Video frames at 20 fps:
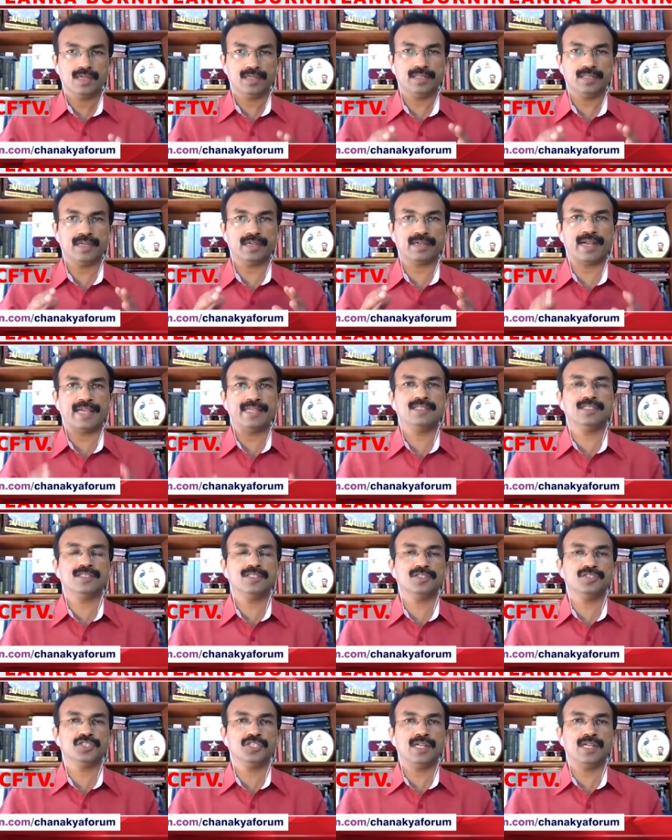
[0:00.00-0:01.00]
the crisis
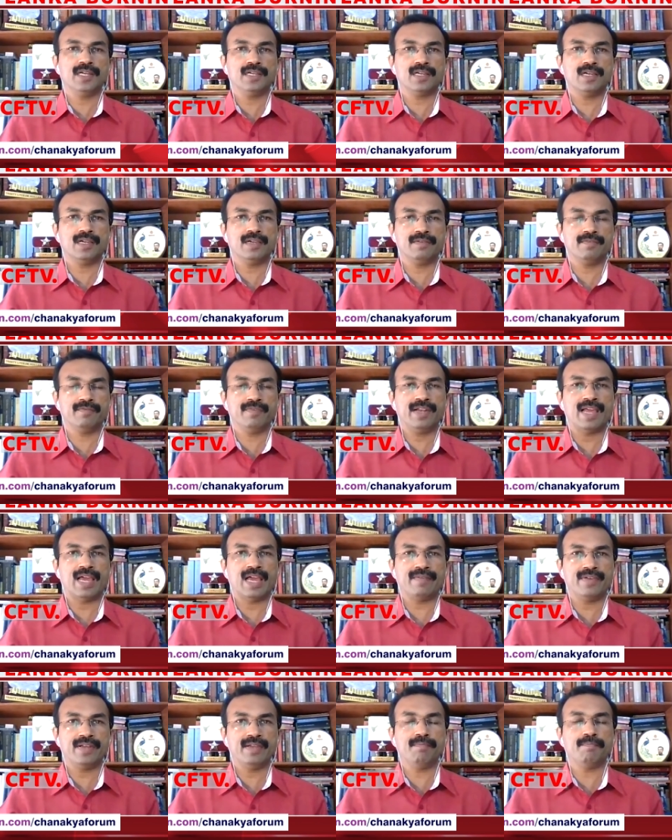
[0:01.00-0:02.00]
in Sri Lanka will have an